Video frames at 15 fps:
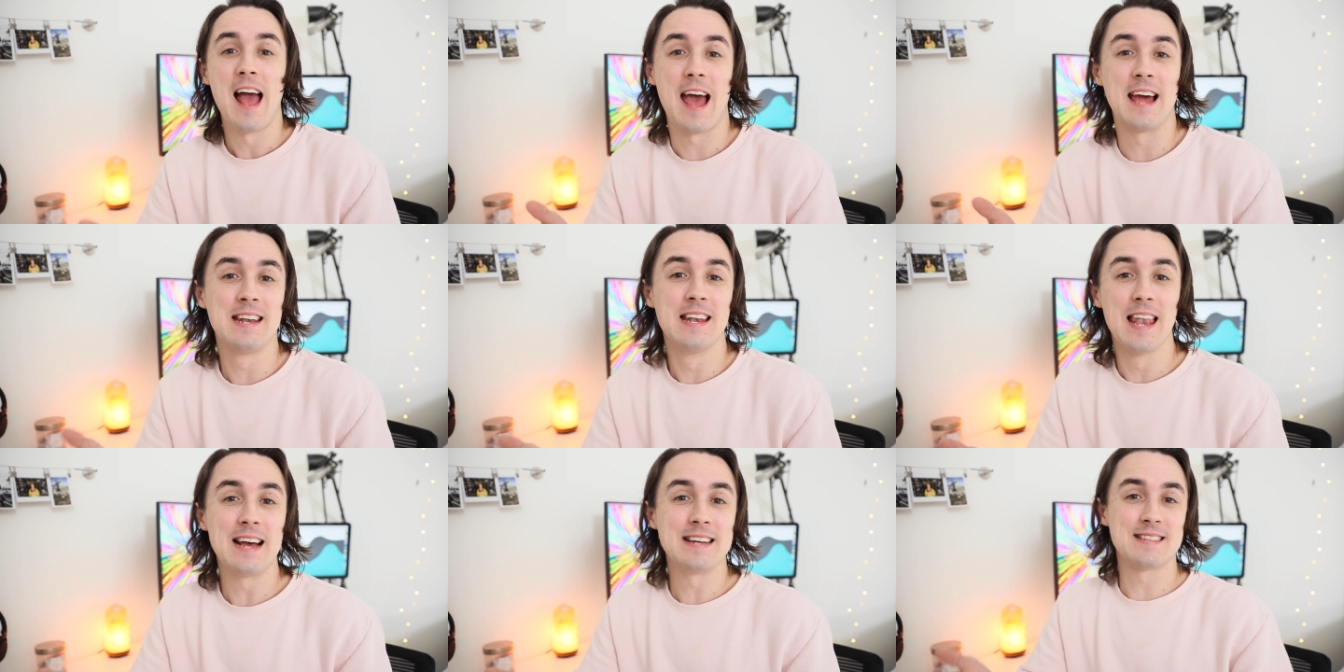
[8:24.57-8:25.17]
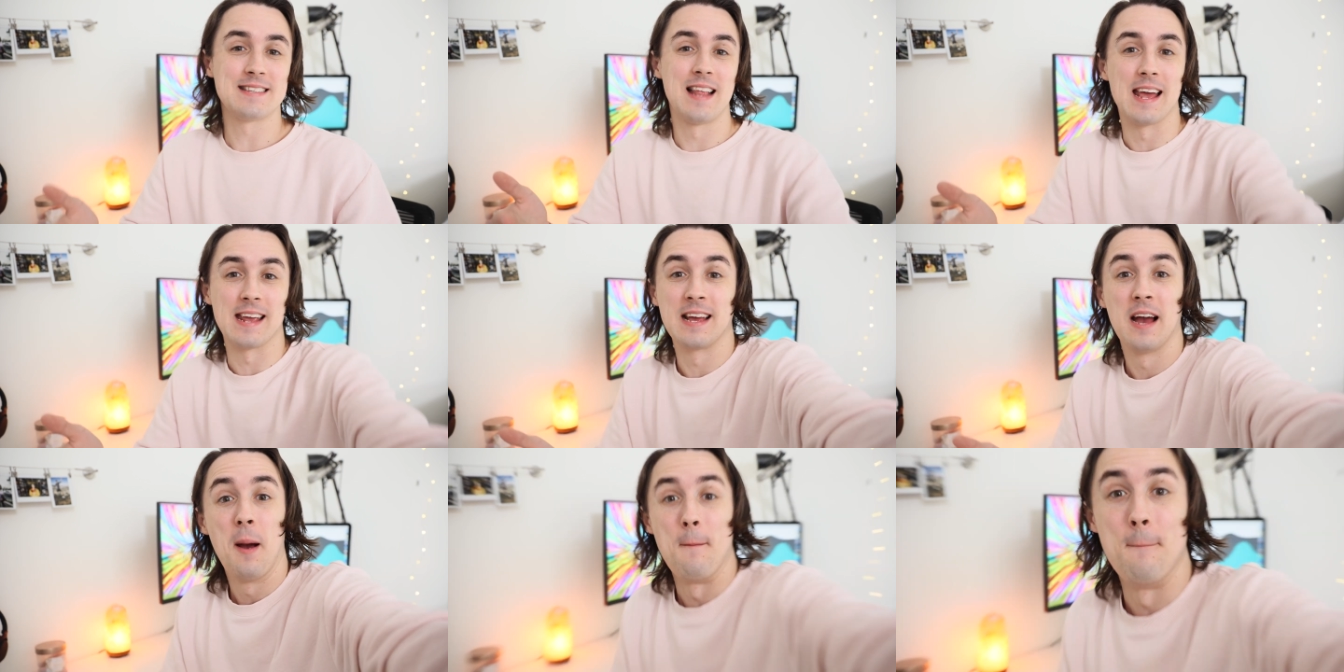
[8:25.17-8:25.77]
and less
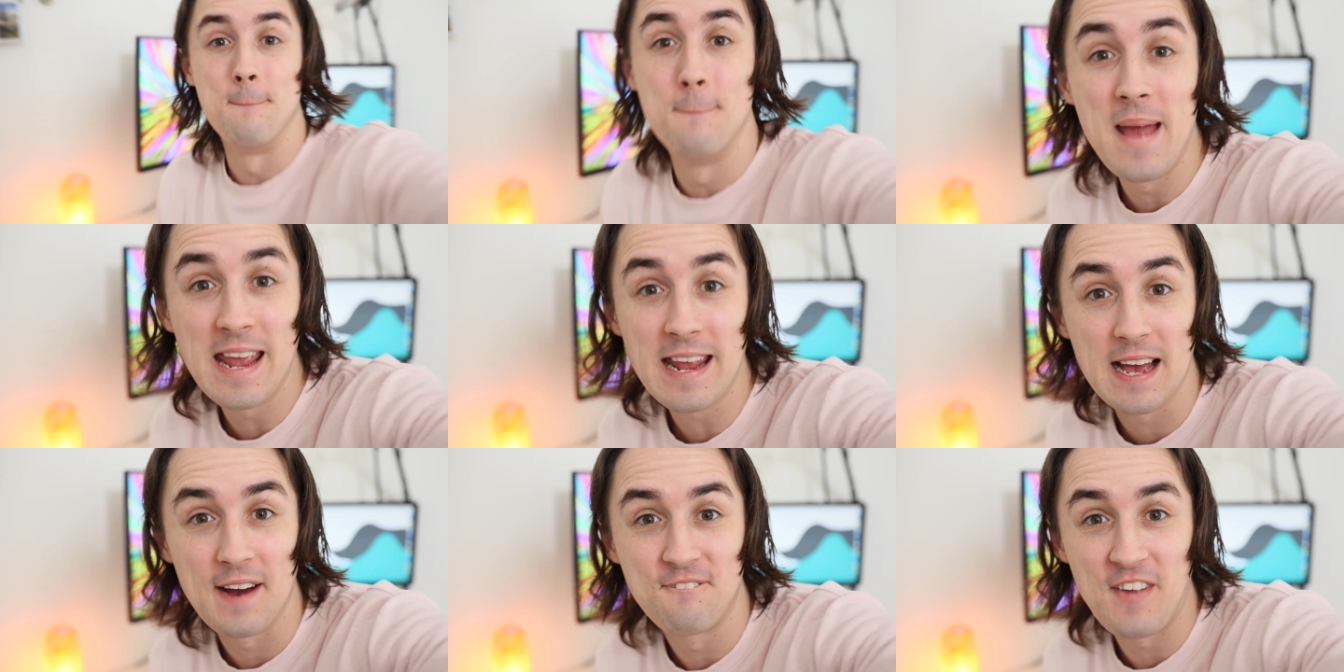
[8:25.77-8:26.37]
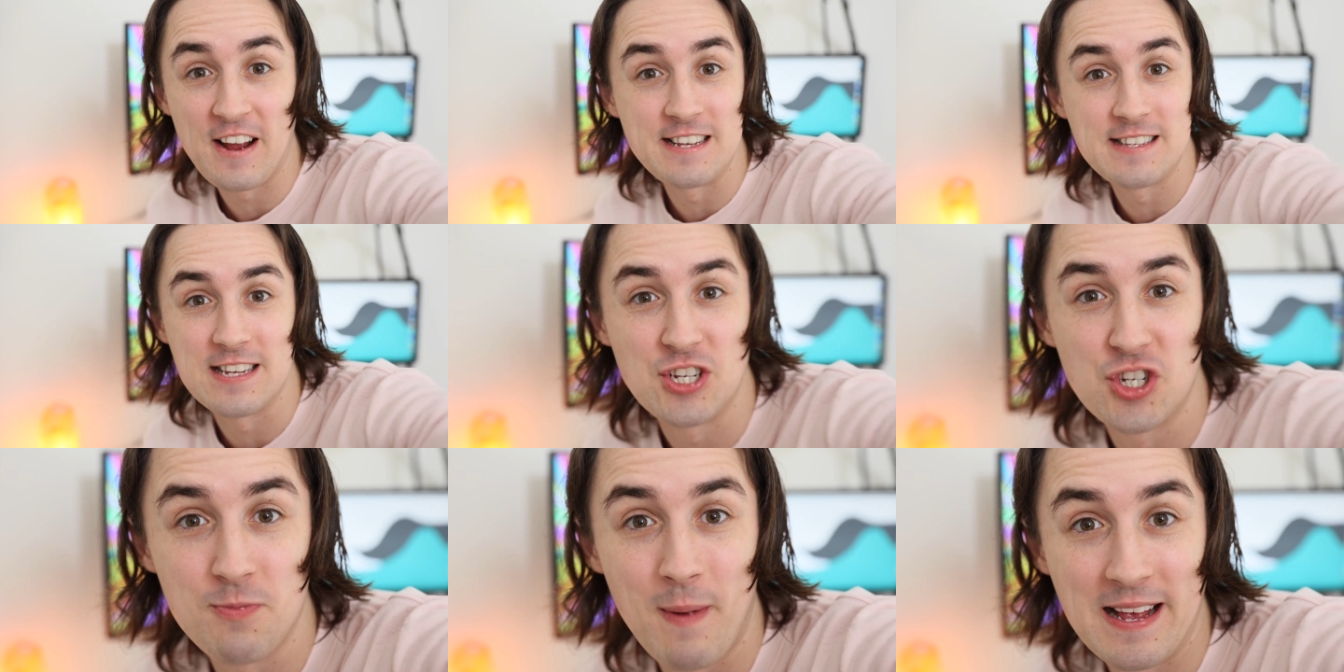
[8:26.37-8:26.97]
like make a fancy
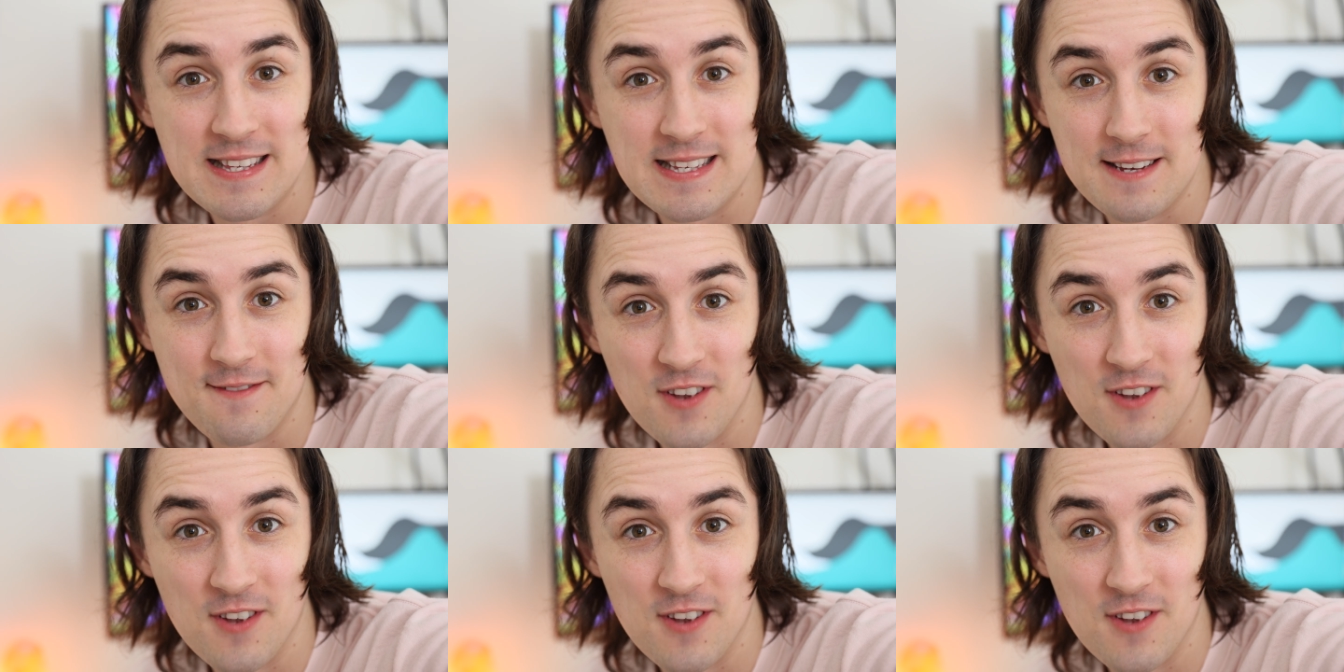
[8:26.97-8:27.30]
schmancy